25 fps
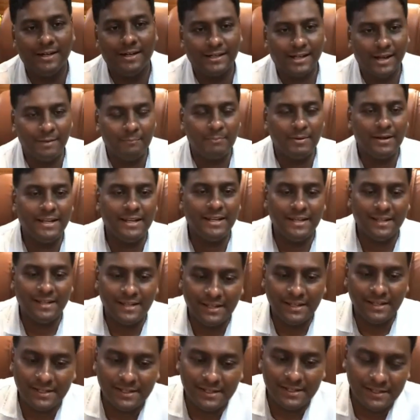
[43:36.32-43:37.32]
company
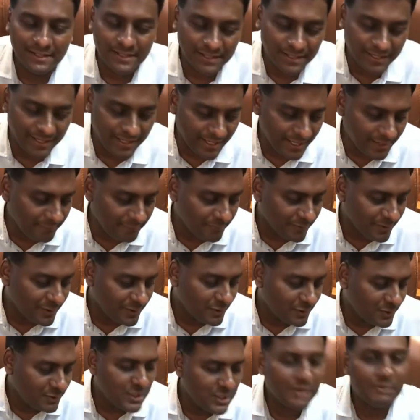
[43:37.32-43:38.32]
in India.
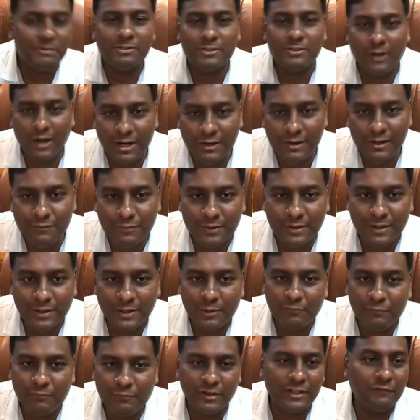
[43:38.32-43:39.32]
So I was called for,
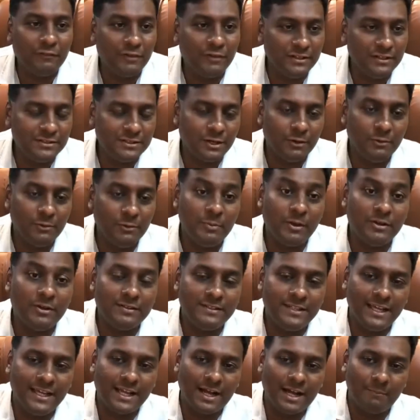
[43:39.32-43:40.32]
for the first round because
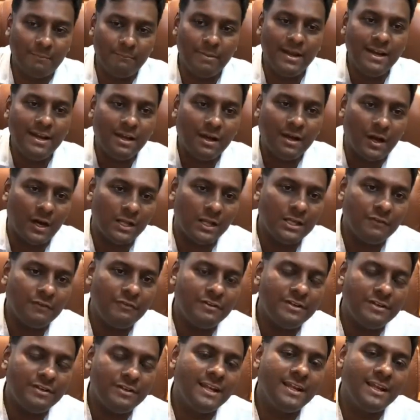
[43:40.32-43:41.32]
they combined College of
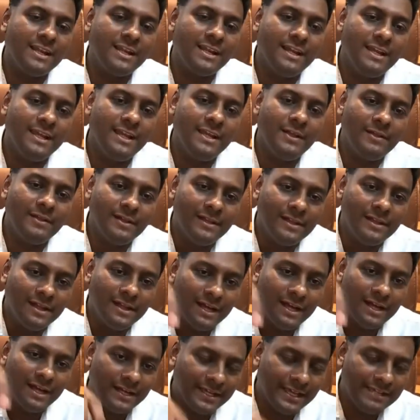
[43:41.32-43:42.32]
Engineering Guindy,
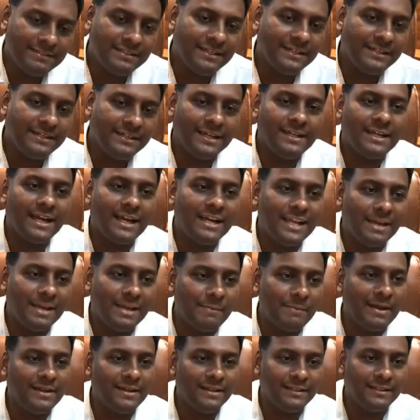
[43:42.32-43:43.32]
AC Tech, and
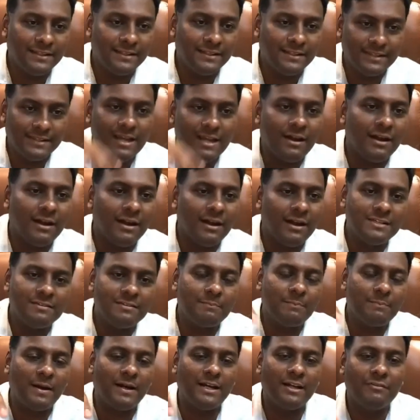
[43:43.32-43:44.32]
MIT. The 3 colleges are
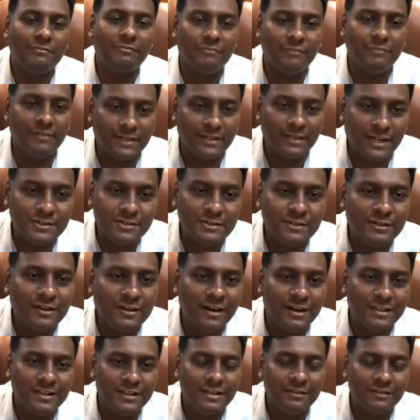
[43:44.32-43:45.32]
part of Constituent
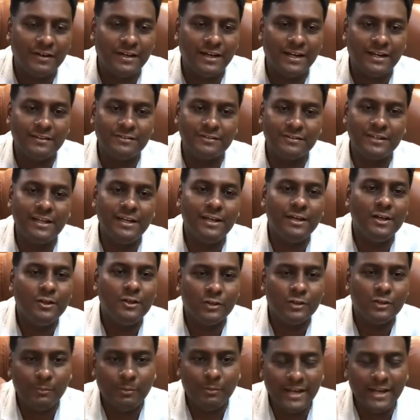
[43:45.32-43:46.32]
College of University.
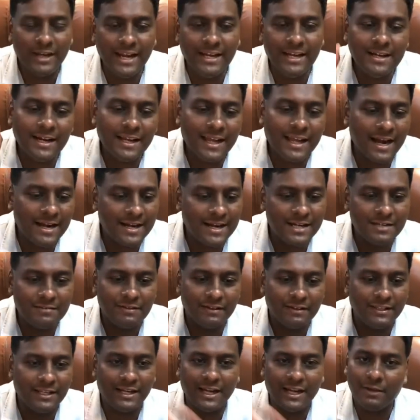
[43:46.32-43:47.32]
So about 800 candidates were
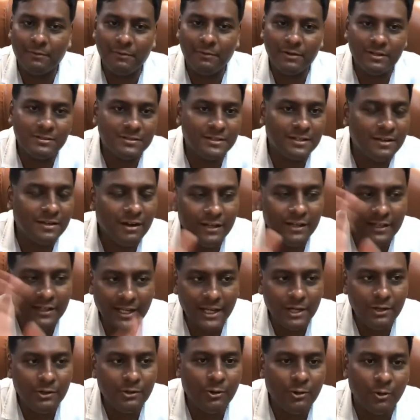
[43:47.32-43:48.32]
there. I was not
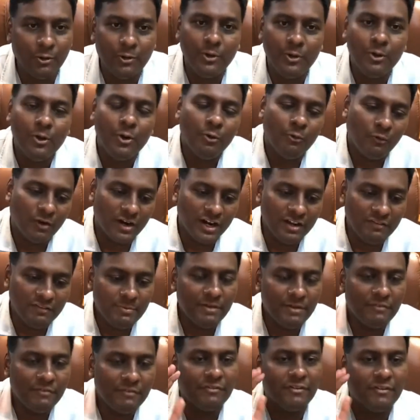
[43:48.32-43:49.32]
keen to go. One of
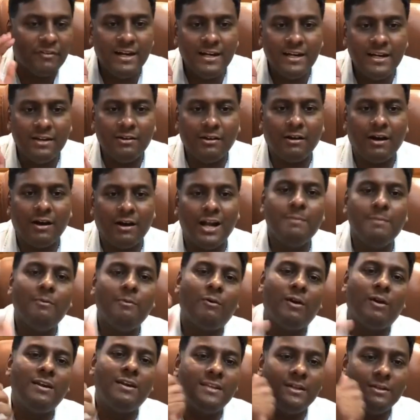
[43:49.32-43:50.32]
my friend, called me.
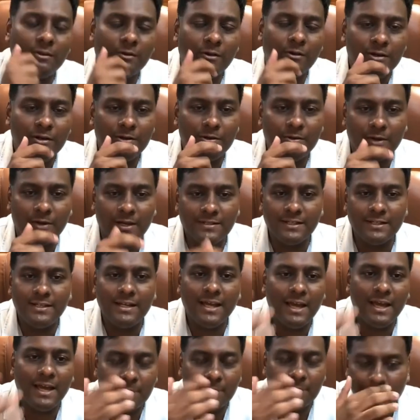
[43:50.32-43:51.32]
What is that you're going to do? I said,
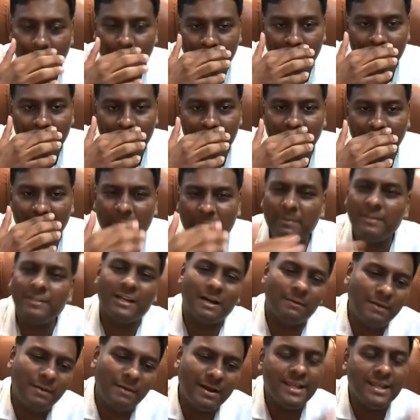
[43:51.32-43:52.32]
I'm preparing for army.
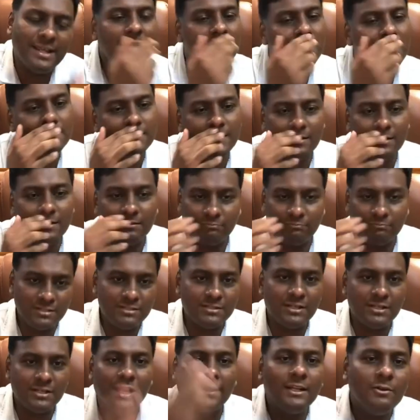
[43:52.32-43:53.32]
Come on here. I said, just
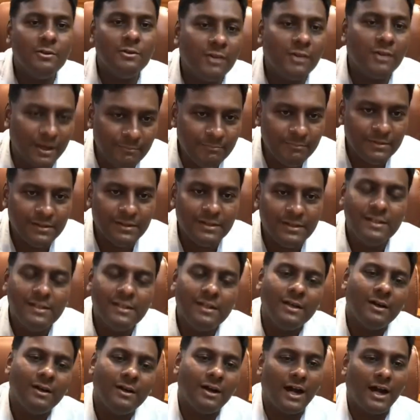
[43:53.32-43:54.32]
like that, you come.
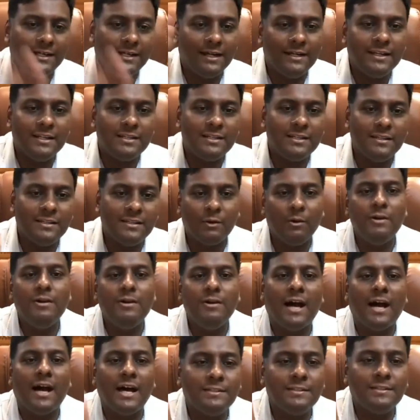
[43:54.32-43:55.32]
Attend this. They're going to
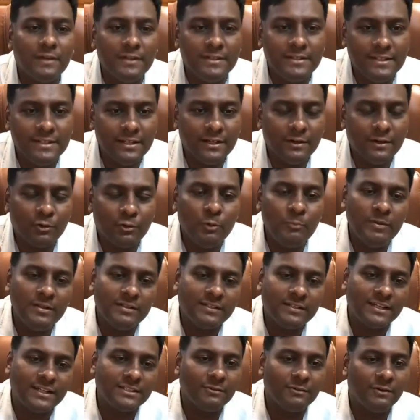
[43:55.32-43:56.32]
ask for group
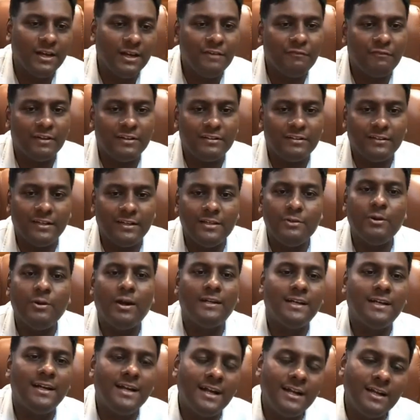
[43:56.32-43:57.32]
discussion only. First stage you
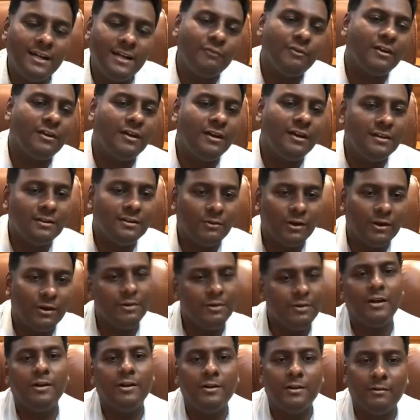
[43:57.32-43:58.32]
attend, and if you're not
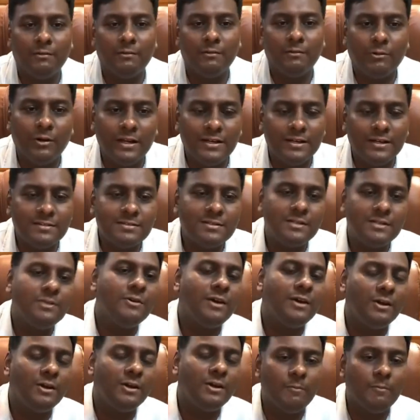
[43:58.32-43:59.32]
interested, you
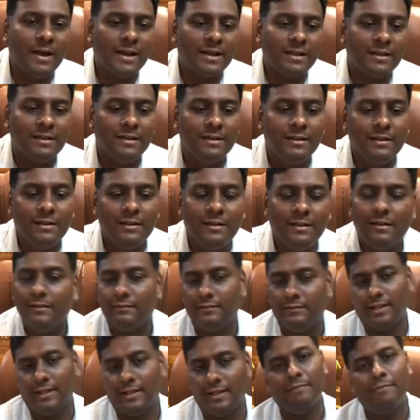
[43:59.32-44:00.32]
can go back.
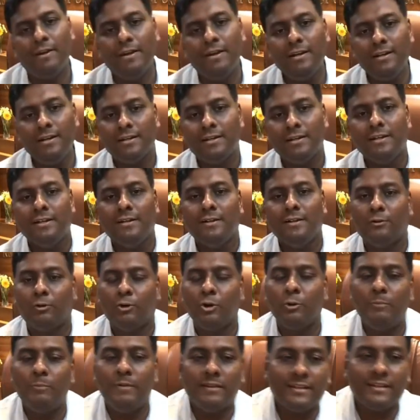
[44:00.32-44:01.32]
Then I went.
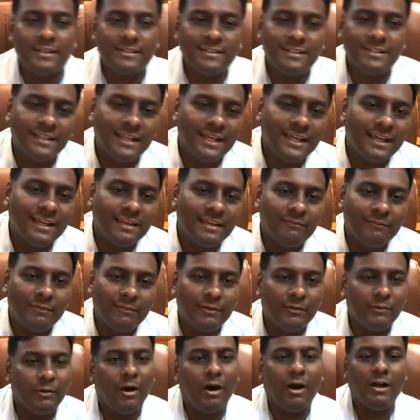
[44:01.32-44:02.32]
Group discussion.
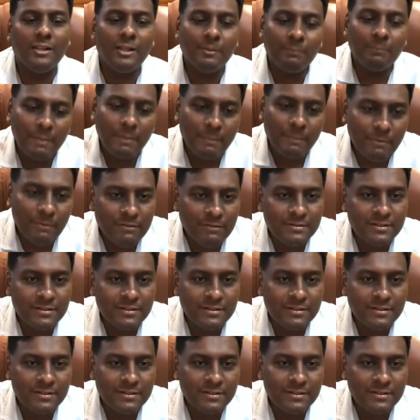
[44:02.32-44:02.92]
All the people who were